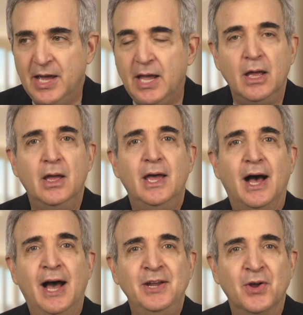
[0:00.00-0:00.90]
Hey,
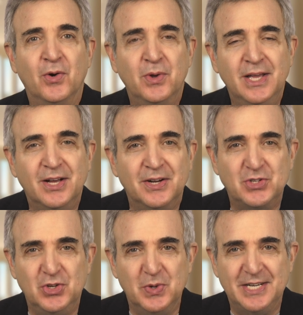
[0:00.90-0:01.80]
I know,
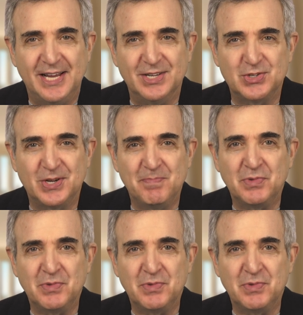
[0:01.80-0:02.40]
let's do a test.